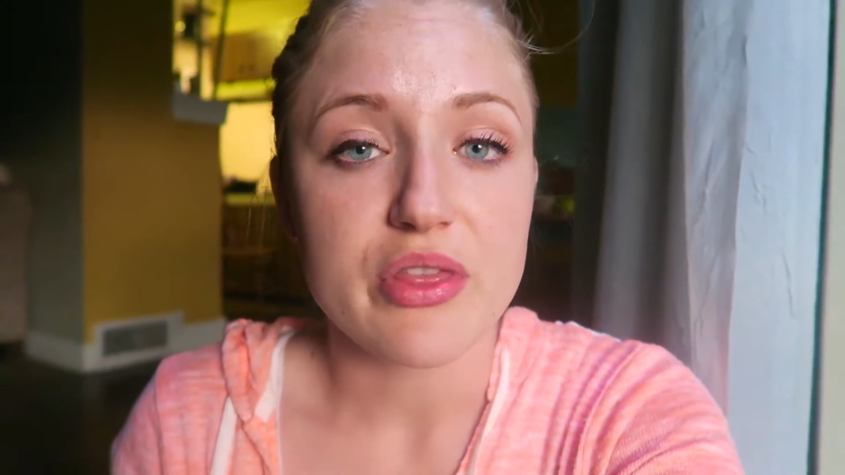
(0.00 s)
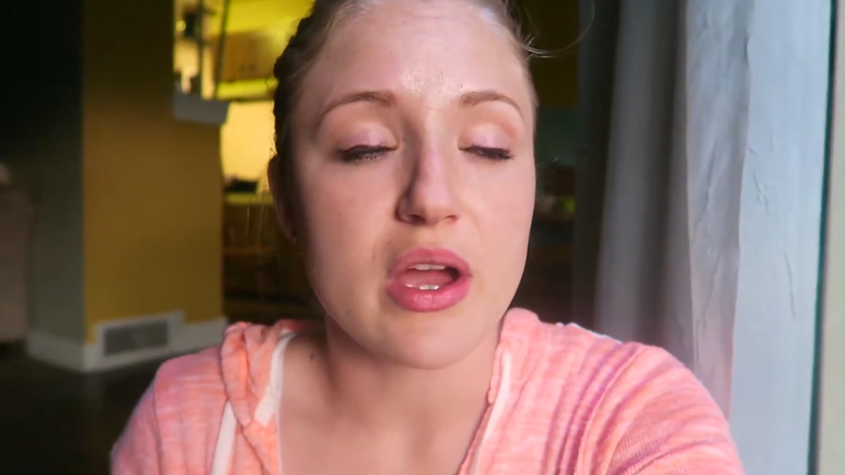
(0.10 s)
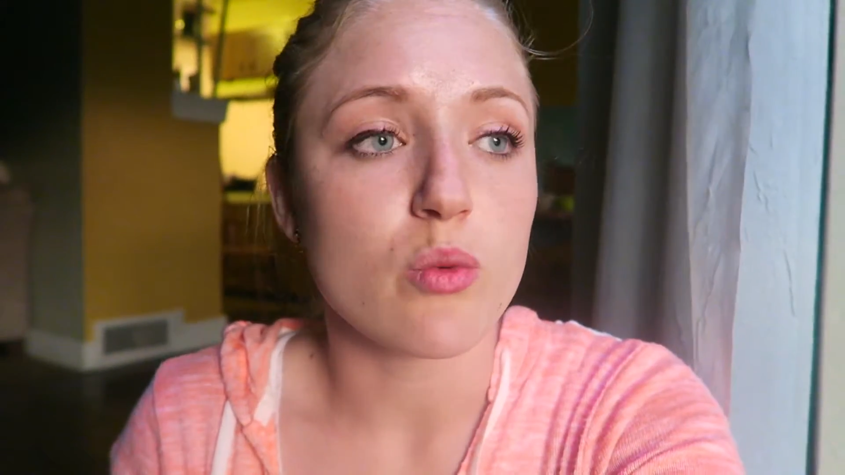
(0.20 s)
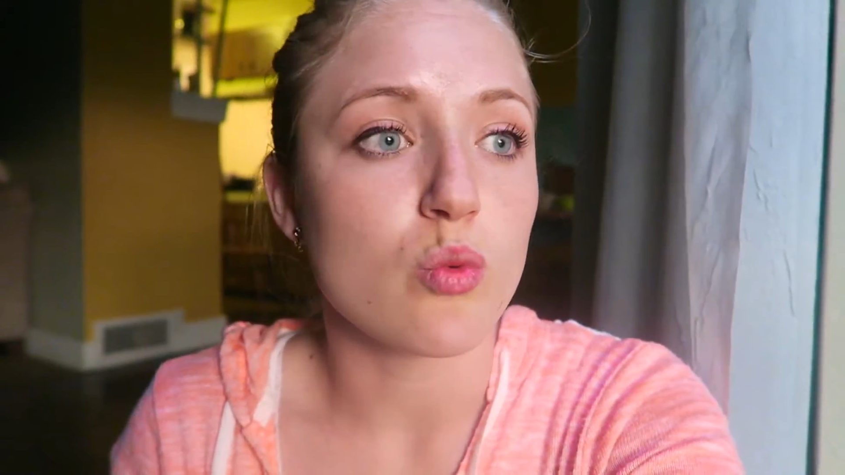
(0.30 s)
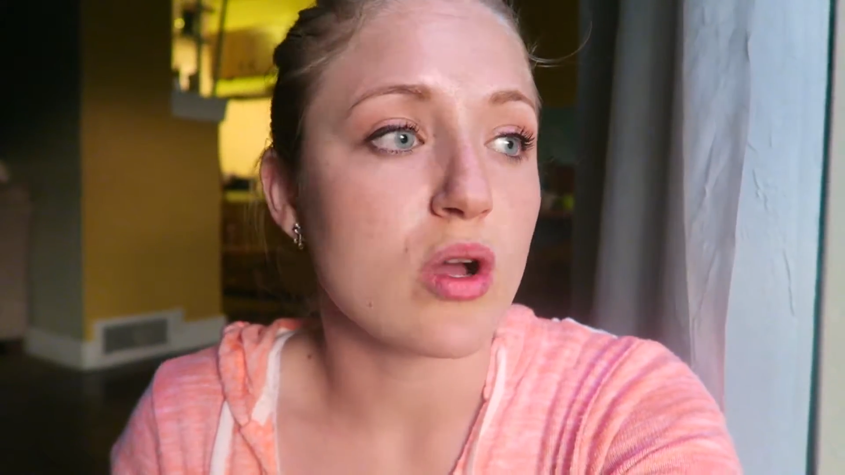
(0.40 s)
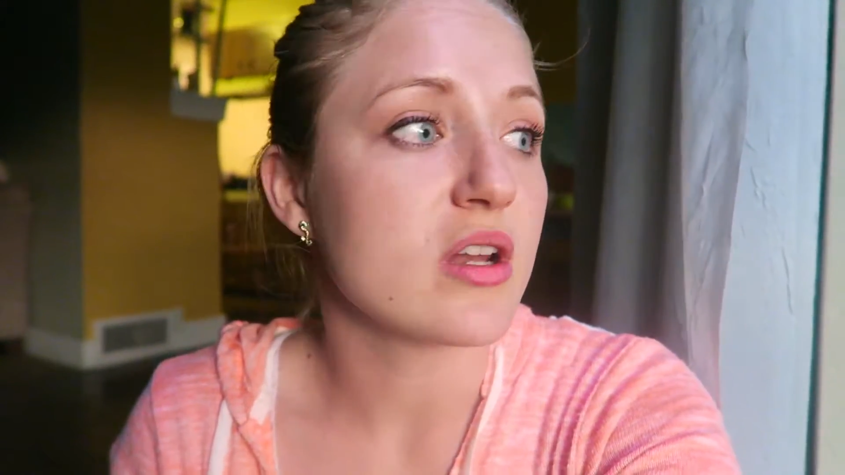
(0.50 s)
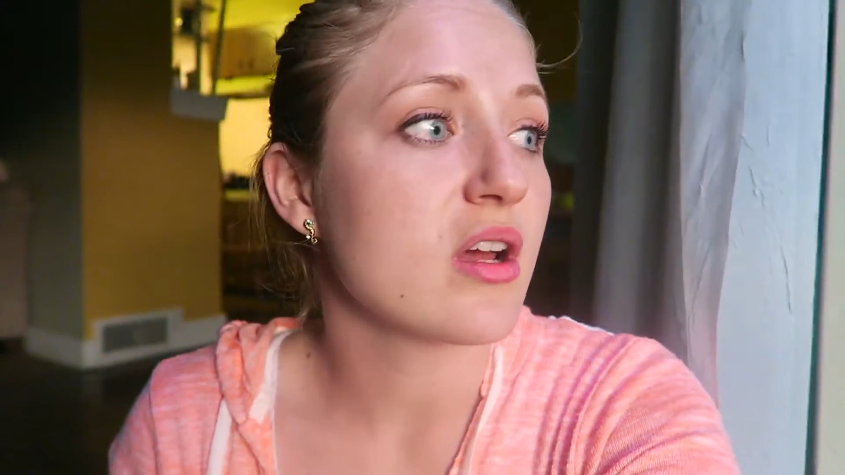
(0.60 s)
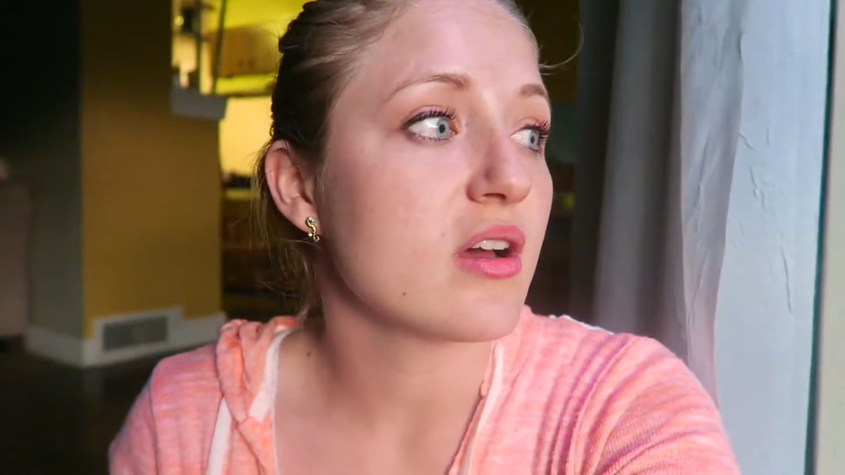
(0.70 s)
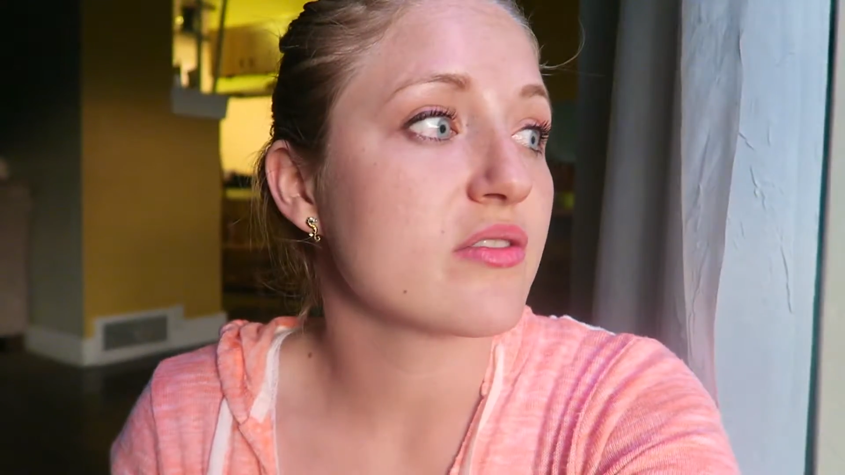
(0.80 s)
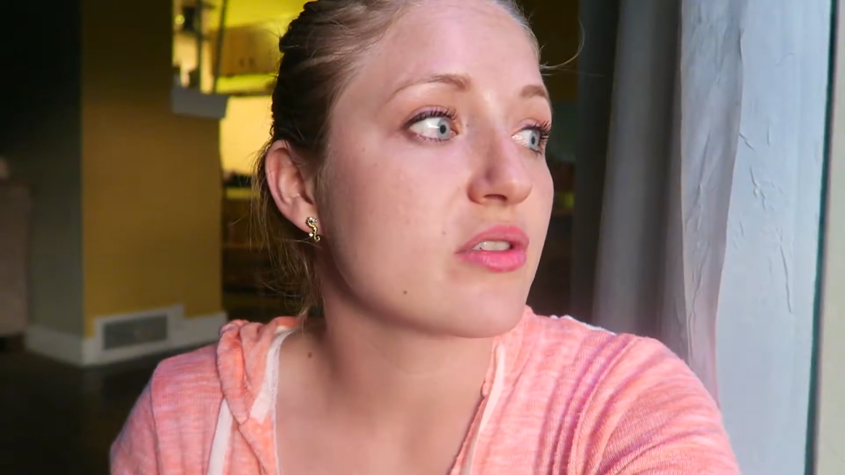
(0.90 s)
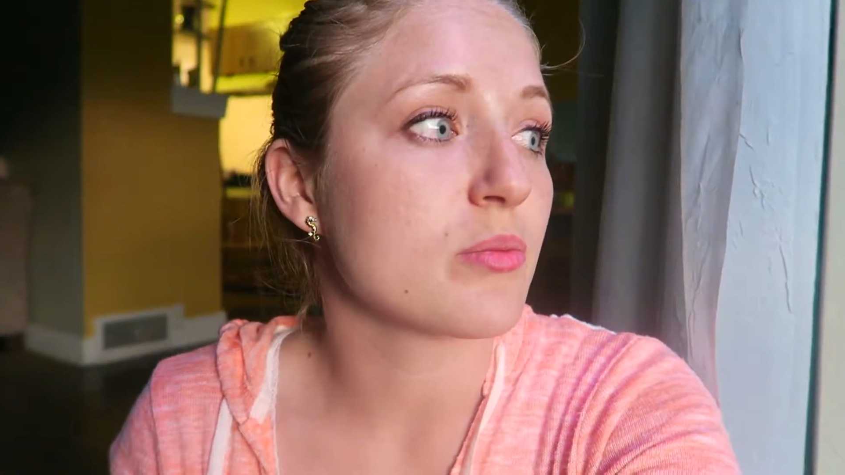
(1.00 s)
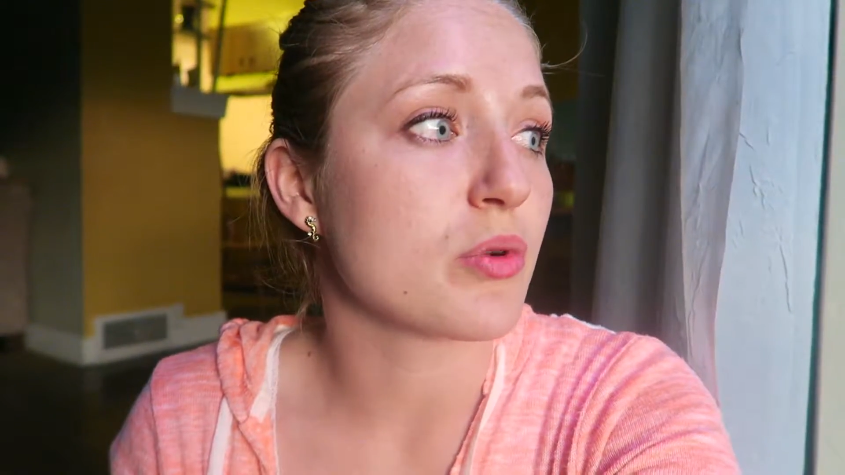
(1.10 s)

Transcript: that one of the